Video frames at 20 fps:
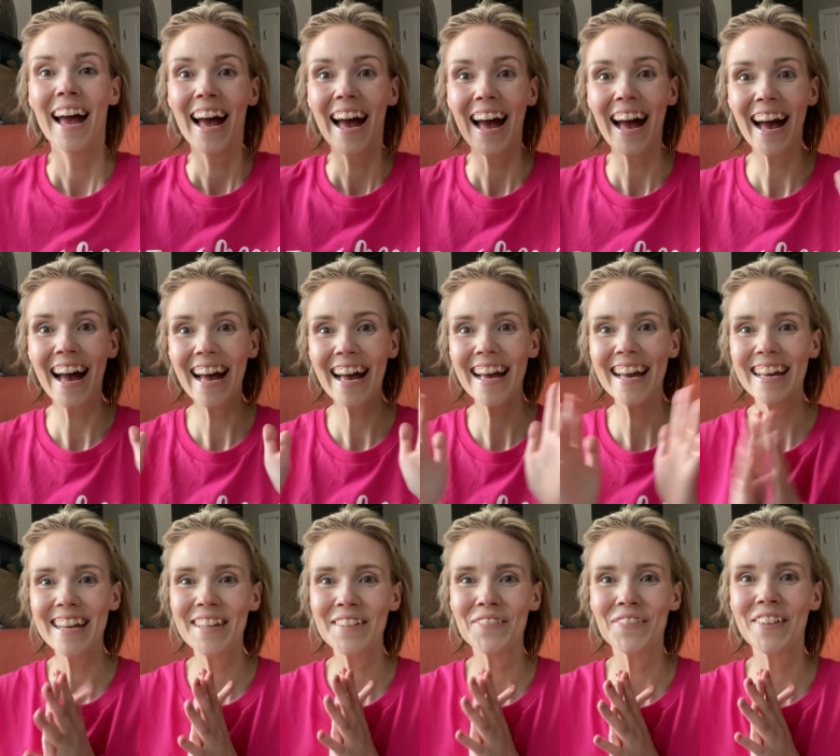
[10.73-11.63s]

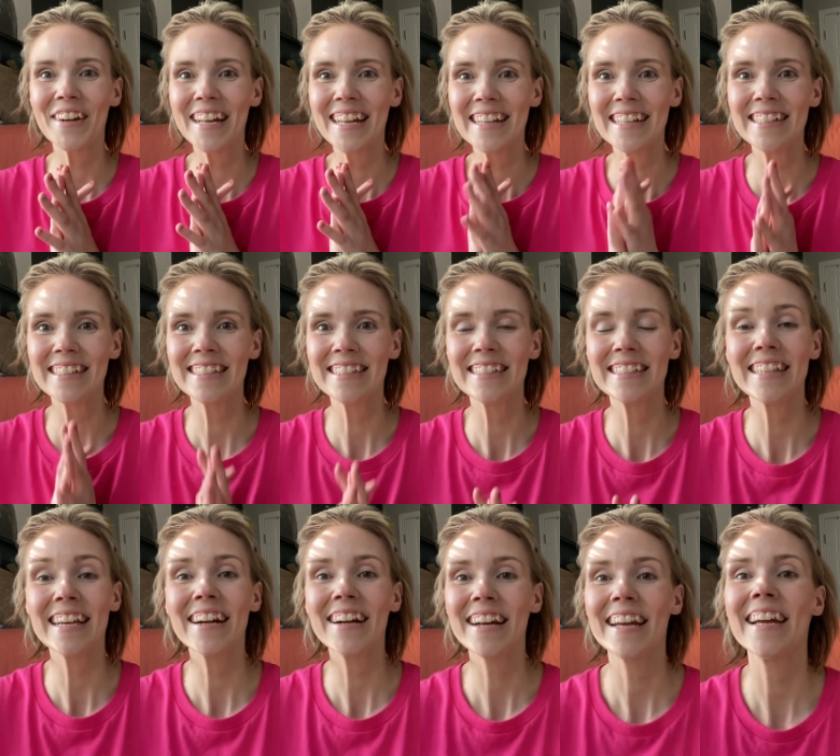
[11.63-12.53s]
Hi friends,
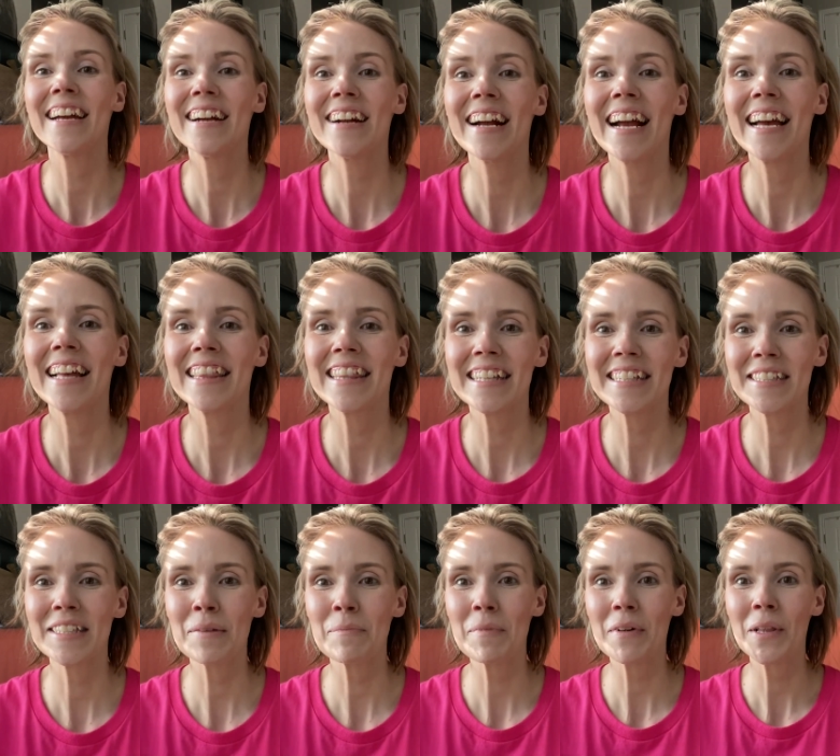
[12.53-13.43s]
Sarah here at This
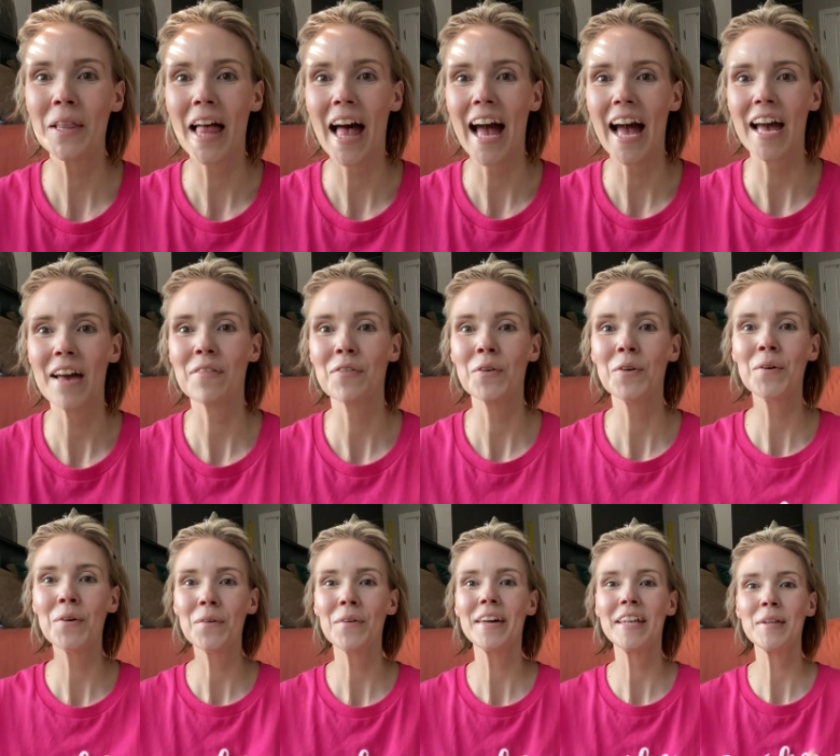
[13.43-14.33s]
Simple Life.
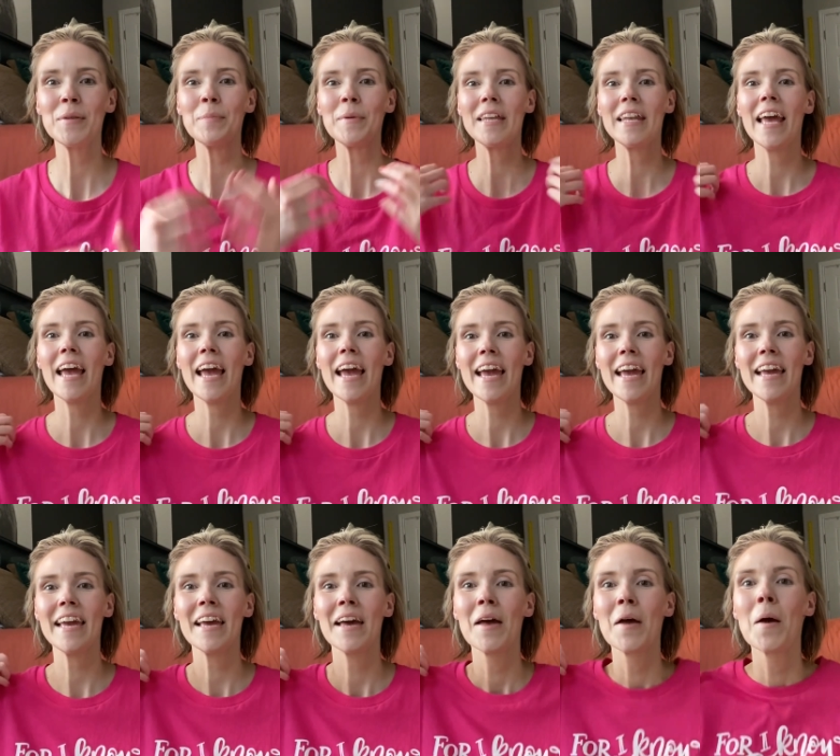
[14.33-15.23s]
Ooh, it has been
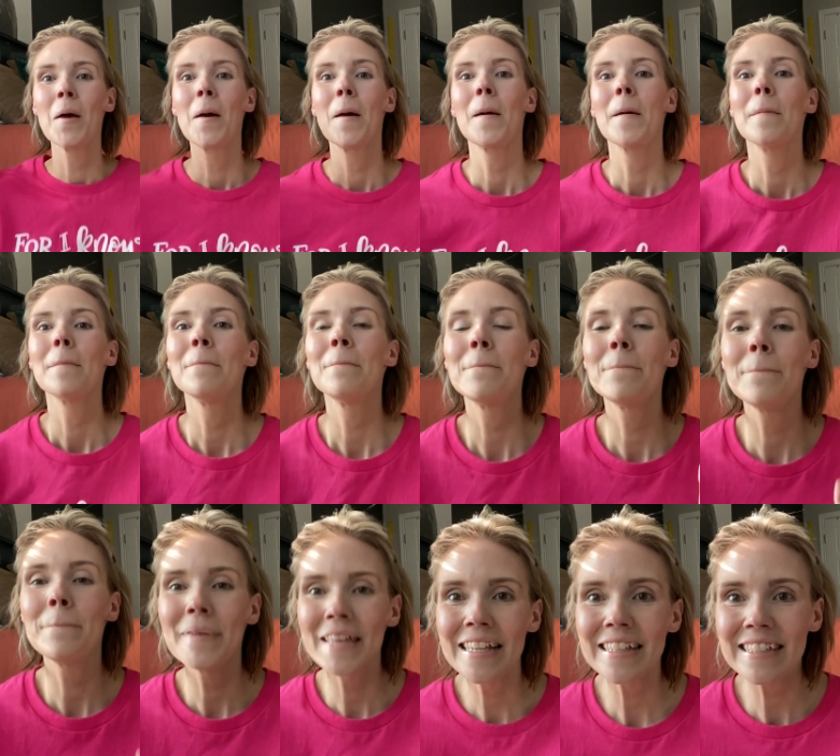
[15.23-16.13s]
a
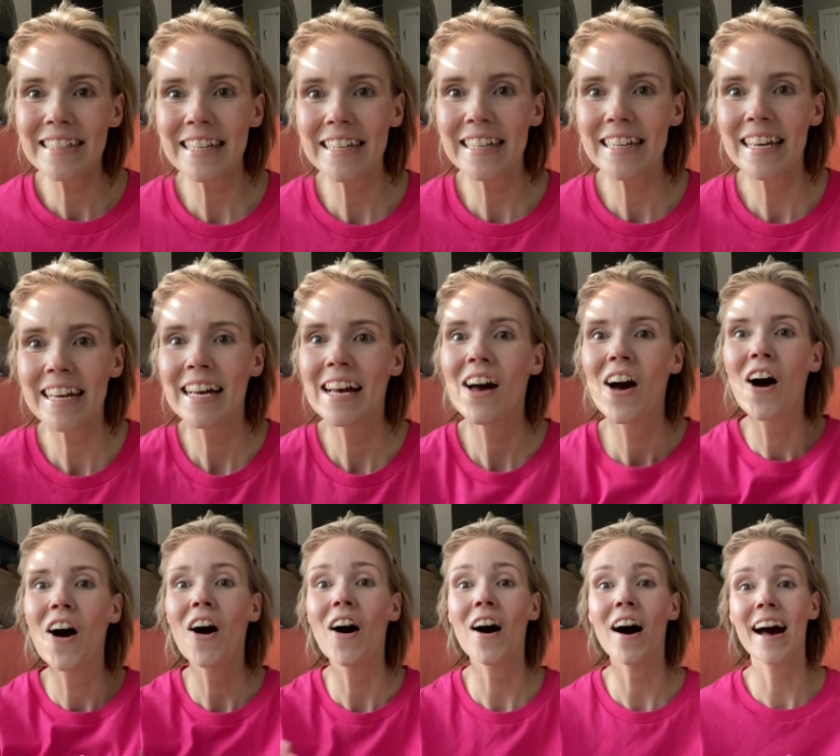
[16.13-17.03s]
busy,
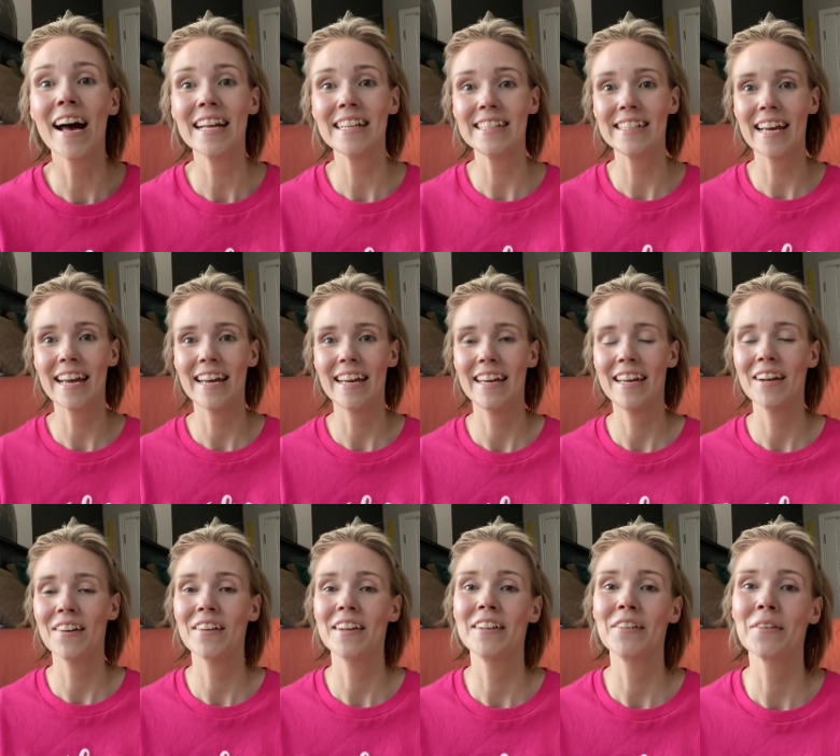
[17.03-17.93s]
hot day
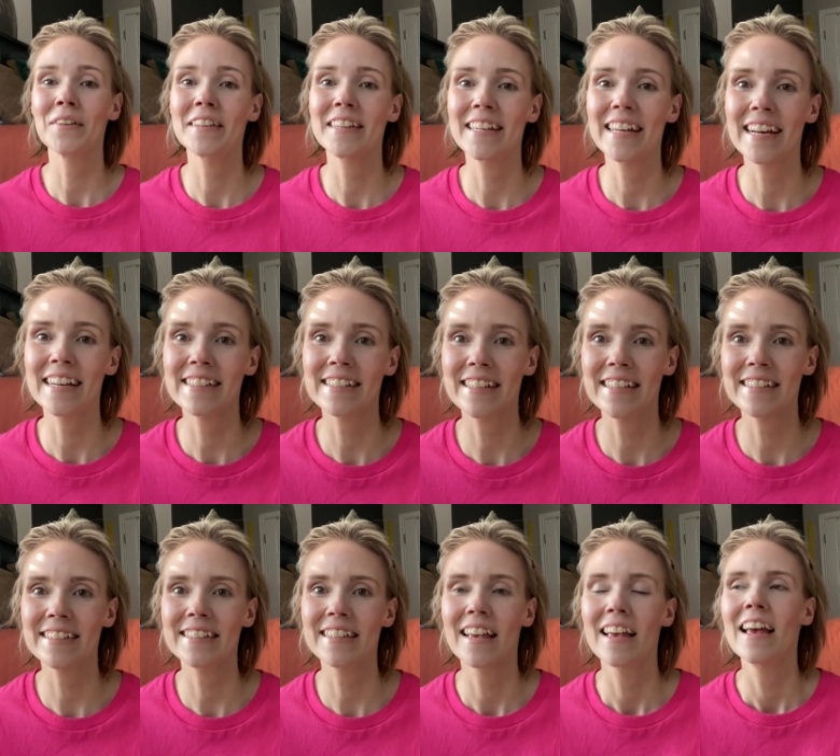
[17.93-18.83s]
here in North
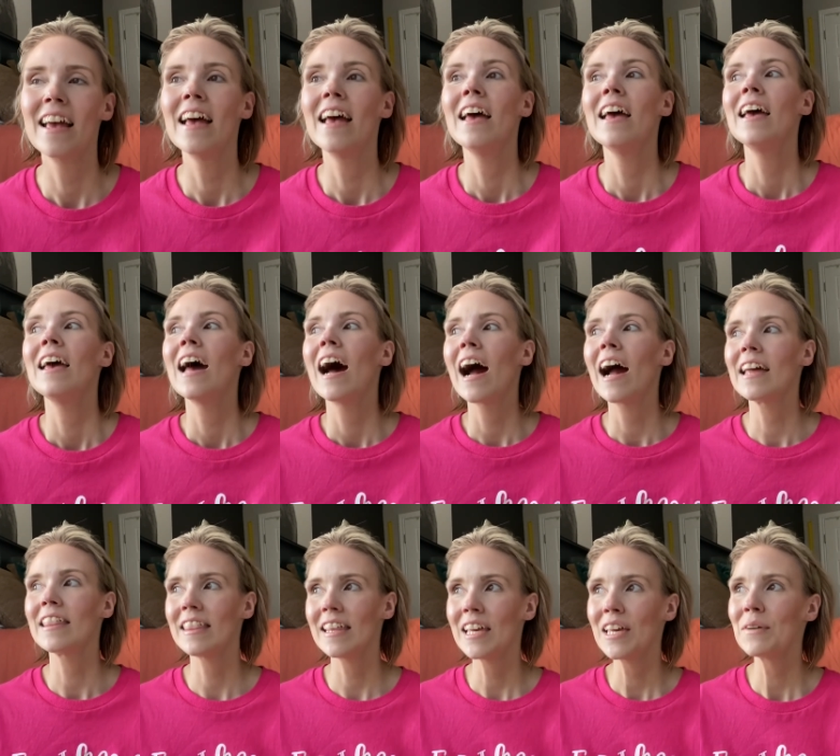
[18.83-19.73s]
Texas. I
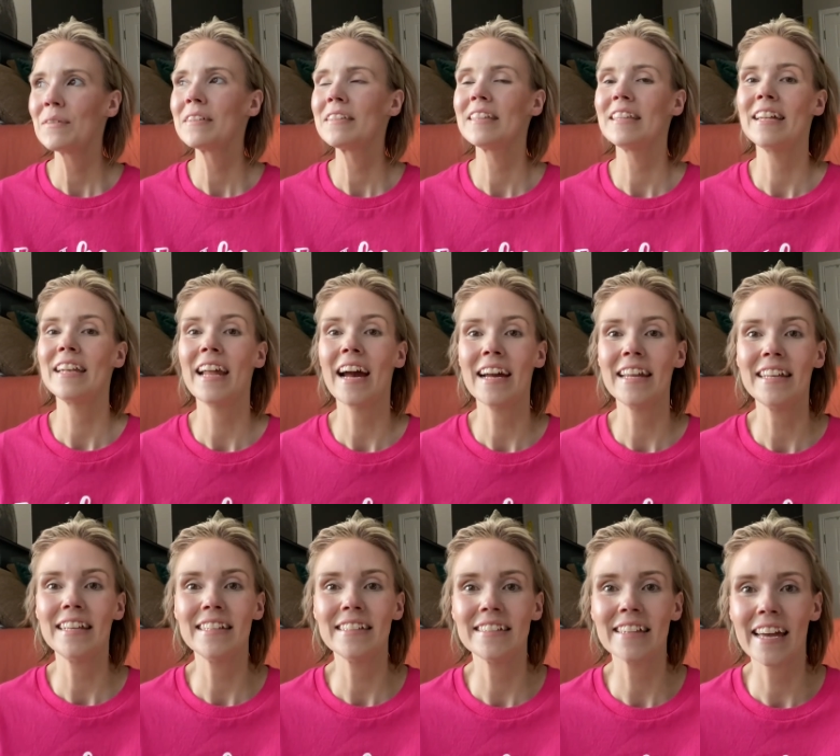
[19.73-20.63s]
think it was in the
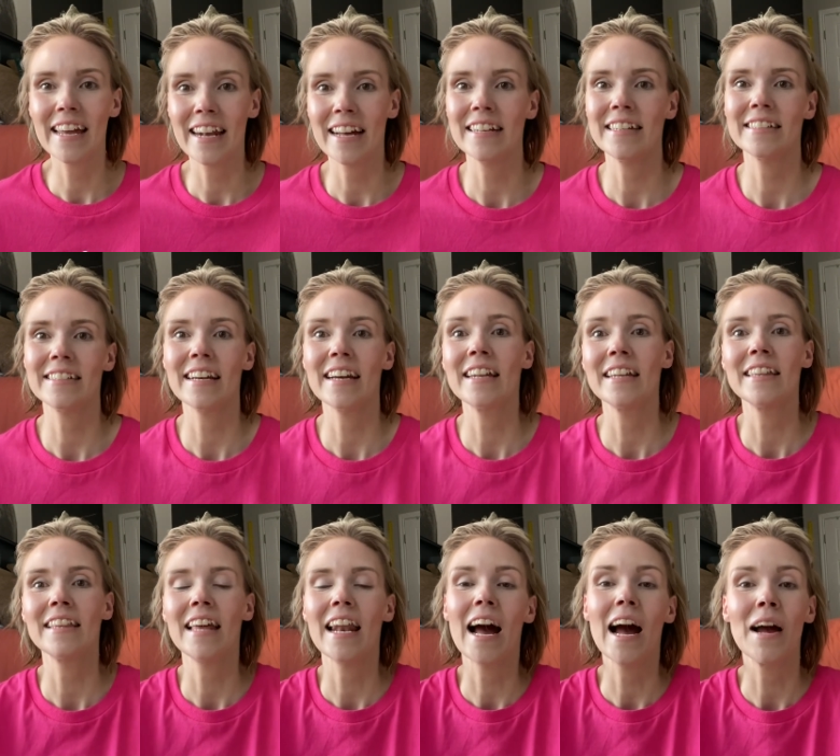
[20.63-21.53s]
90s and I decided
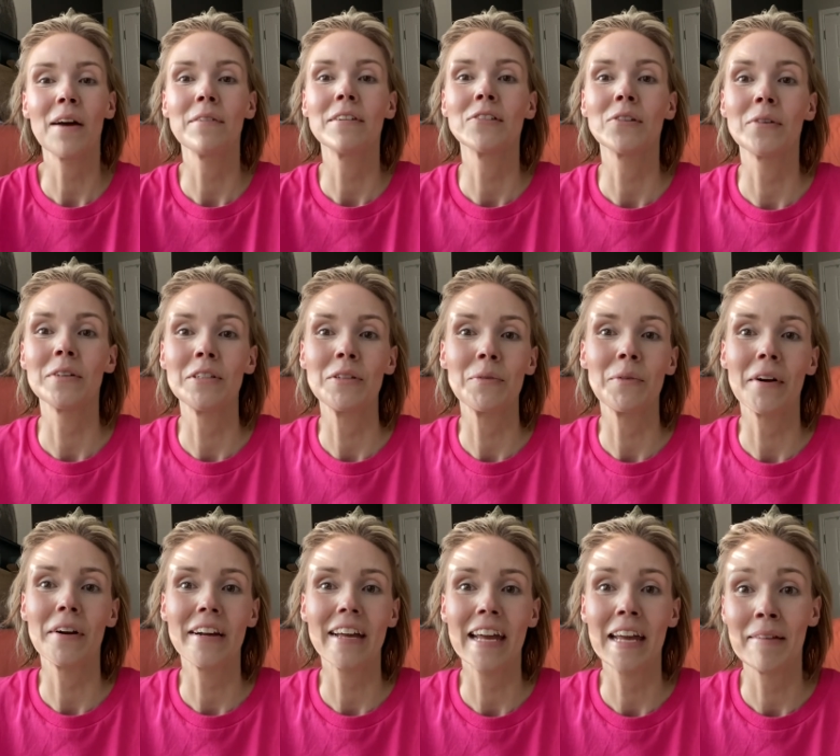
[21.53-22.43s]
that I was going to
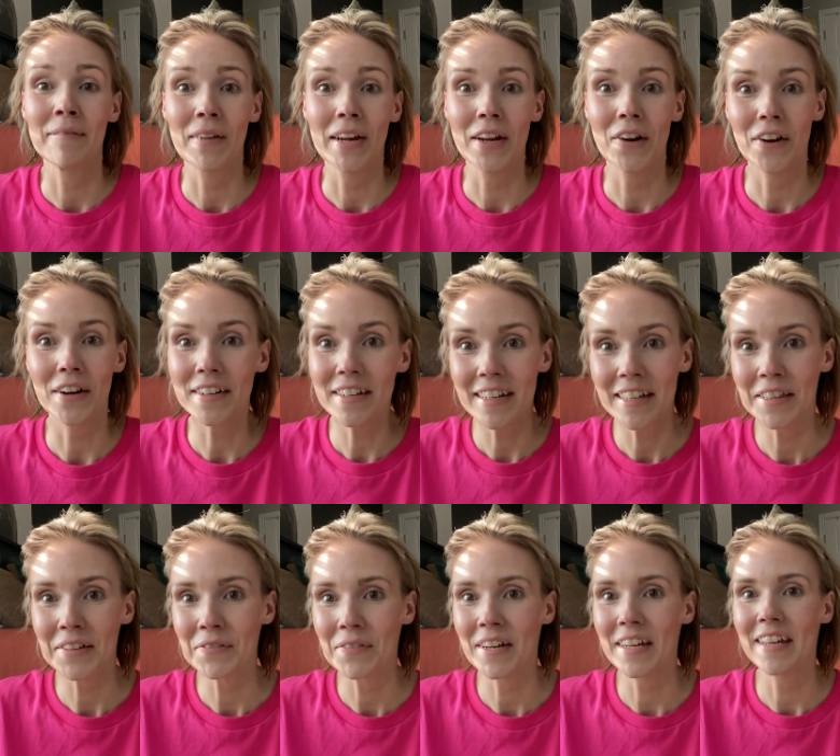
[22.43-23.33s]
work in my garden in the
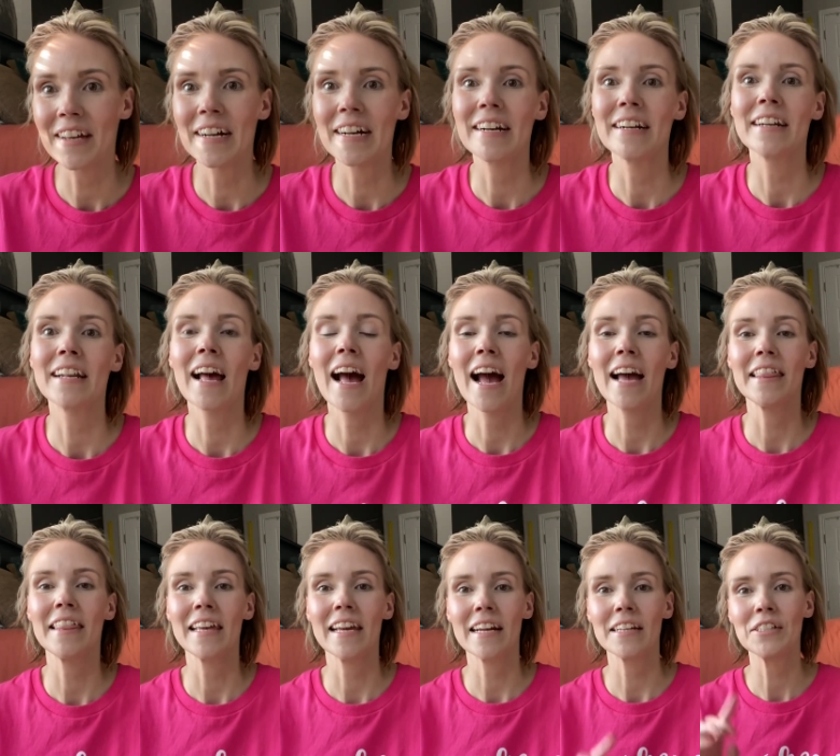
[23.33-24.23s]
front yard. I
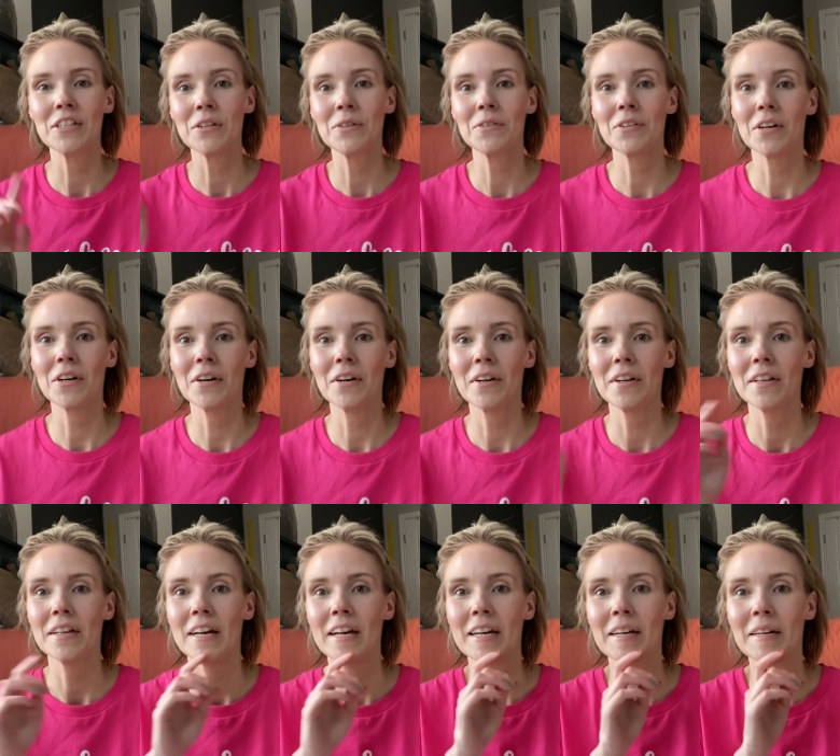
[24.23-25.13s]
think I showed
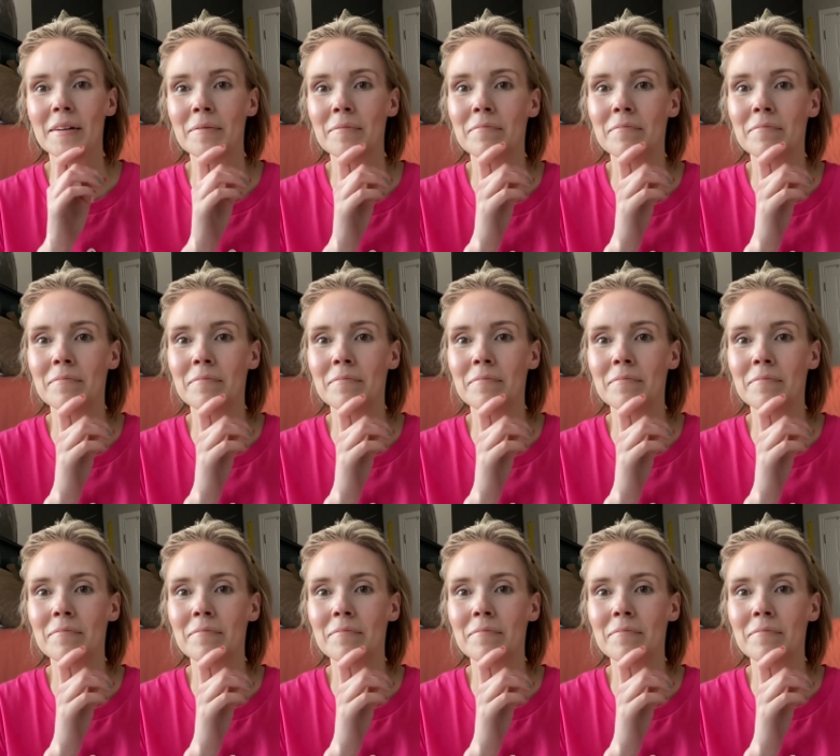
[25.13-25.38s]
y'all, I